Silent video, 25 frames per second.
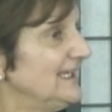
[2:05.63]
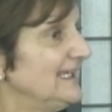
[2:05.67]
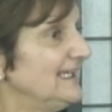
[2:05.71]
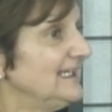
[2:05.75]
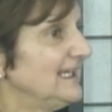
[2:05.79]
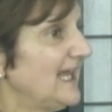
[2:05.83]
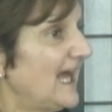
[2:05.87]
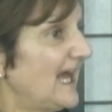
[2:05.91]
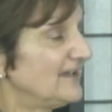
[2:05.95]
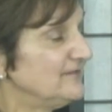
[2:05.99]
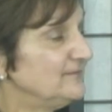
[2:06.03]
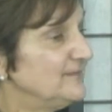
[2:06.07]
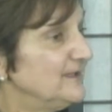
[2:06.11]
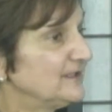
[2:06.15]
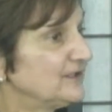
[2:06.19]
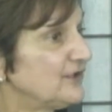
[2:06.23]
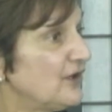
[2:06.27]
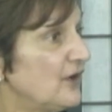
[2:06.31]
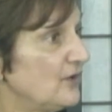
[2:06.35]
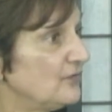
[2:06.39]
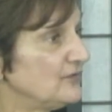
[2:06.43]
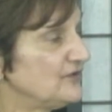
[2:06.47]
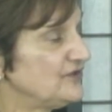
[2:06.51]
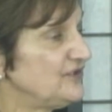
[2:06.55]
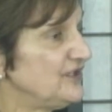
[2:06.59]
I've been
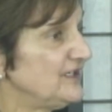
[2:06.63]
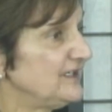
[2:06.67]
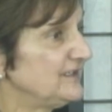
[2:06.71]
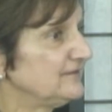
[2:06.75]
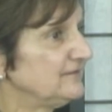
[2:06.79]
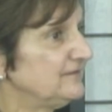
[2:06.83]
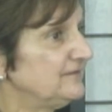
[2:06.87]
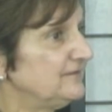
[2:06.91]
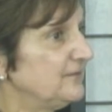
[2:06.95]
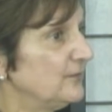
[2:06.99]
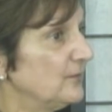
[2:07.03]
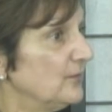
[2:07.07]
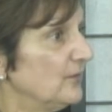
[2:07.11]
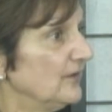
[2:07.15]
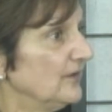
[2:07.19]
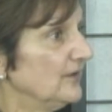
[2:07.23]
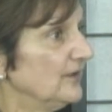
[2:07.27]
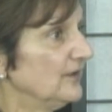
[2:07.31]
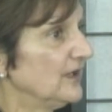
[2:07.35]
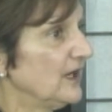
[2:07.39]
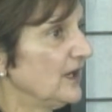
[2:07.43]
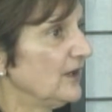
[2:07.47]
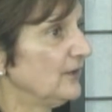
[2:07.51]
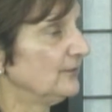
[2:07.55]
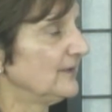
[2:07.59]
coaching
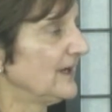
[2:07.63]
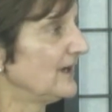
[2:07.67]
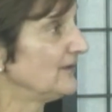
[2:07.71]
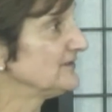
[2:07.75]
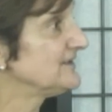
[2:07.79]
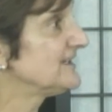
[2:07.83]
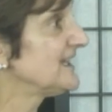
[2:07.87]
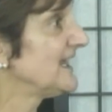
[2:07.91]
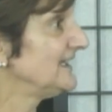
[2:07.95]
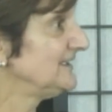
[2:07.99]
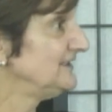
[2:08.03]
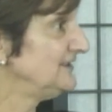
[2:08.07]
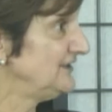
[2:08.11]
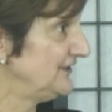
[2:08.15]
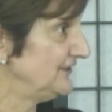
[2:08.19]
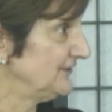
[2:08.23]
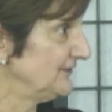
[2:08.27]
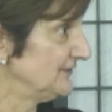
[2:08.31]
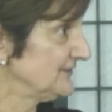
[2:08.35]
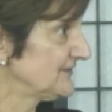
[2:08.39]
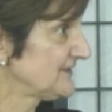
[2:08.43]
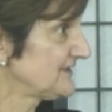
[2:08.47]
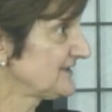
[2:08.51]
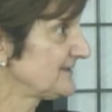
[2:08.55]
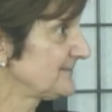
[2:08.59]
for around 10
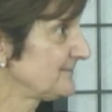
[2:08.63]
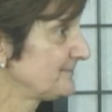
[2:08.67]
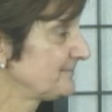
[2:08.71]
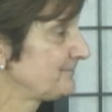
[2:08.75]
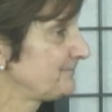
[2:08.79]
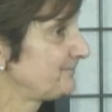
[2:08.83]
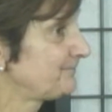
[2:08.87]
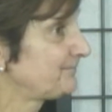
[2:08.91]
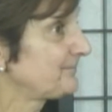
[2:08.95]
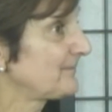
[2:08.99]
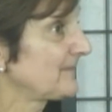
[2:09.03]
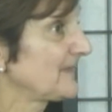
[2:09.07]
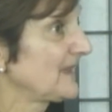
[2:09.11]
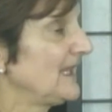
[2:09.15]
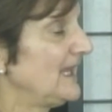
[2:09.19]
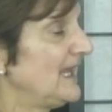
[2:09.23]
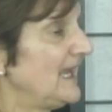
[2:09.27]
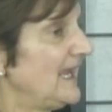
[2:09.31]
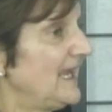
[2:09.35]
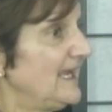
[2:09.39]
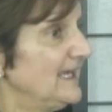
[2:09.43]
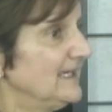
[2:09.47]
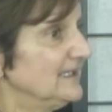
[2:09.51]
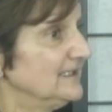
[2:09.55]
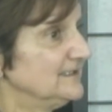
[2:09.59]
years.
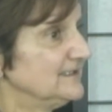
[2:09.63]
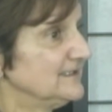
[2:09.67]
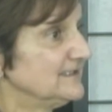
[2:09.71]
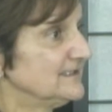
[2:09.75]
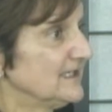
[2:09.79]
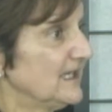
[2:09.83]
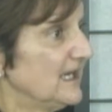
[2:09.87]
And